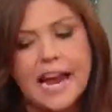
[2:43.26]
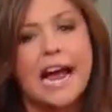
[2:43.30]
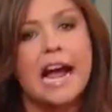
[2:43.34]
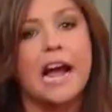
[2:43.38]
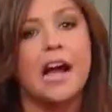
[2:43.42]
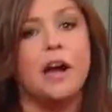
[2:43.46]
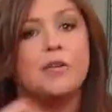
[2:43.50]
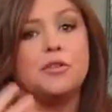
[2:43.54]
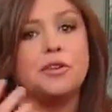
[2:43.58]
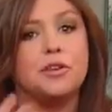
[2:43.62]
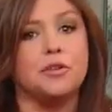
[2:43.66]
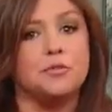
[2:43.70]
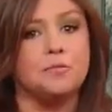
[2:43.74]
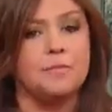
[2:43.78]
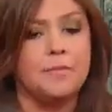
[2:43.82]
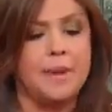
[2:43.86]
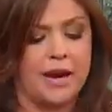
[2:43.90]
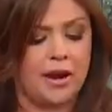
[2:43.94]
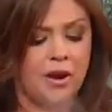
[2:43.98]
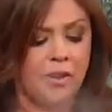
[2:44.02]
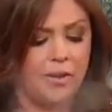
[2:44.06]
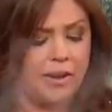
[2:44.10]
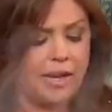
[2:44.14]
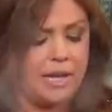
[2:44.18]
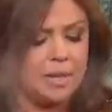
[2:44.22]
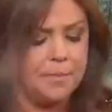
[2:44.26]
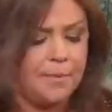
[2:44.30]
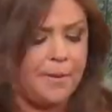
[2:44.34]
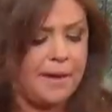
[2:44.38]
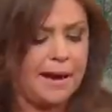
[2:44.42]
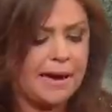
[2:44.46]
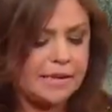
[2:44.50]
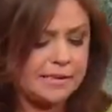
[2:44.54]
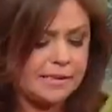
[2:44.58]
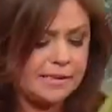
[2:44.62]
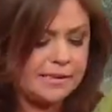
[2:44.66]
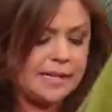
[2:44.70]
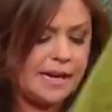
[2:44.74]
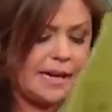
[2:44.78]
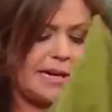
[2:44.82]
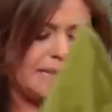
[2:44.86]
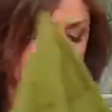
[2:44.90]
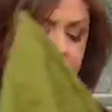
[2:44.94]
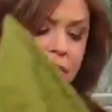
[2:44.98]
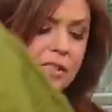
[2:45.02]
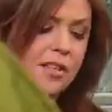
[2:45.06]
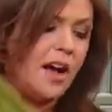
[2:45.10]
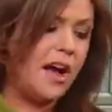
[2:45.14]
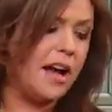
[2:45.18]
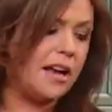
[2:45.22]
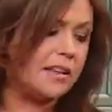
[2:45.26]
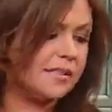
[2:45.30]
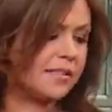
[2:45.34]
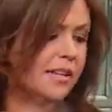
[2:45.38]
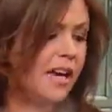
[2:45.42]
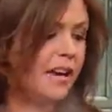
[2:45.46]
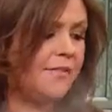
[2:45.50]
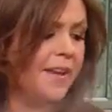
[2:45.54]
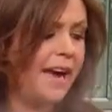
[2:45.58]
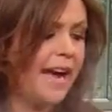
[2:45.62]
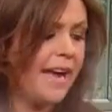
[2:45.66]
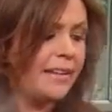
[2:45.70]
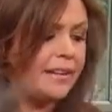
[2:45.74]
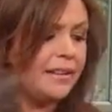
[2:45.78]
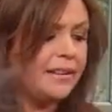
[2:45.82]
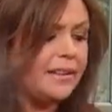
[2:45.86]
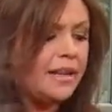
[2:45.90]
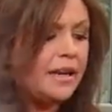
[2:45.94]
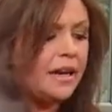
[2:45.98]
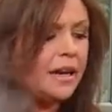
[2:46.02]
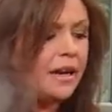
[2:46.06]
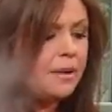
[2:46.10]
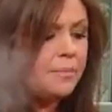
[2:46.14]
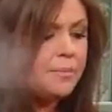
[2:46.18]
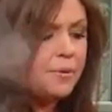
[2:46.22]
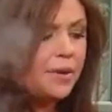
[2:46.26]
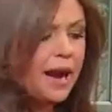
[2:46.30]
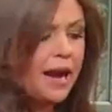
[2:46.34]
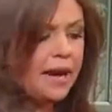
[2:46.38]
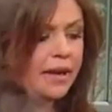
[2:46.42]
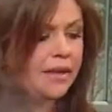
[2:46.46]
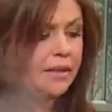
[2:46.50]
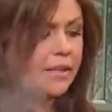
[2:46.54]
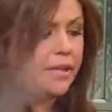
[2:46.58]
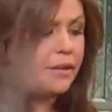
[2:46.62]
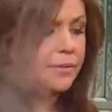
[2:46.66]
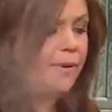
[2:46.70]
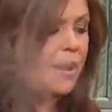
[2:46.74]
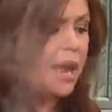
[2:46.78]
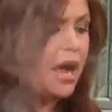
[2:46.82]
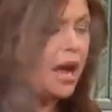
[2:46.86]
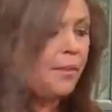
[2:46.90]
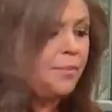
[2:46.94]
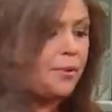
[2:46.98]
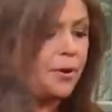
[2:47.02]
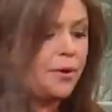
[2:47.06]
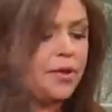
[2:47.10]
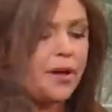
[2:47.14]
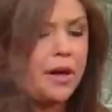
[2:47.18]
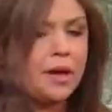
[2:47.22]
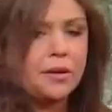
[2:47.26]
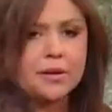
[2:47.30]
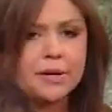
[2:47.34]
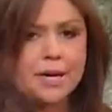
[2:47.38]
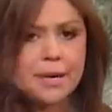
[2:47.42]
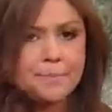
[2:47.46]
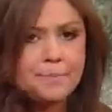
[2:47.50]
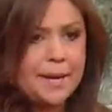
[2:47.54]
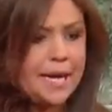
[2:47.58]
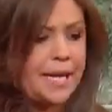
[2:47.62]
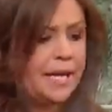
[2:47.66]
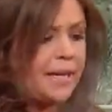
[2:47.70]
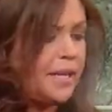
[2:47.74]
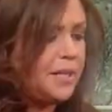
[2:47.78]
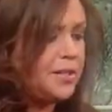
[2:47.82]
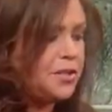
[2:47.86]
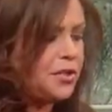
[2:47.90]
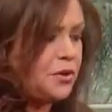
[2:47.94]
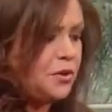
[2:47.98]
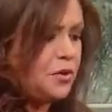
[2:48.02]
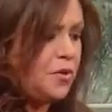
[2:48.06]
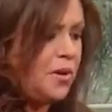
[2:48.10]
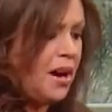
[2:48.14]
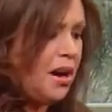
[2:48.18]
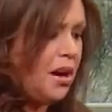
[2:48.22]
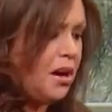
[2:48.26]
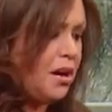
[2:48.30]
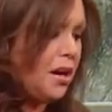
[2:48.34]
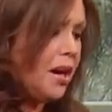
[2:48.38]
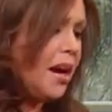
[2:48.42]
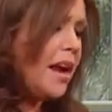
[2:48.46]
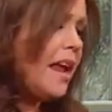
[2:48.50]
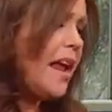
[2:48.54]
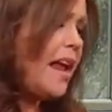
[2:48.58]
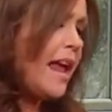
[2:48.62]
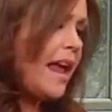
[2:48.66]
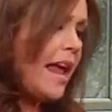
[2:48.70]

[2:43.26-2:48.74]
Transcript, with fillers: how you marry pasta and sauce. I've added the broccoli rabe or the rapini to our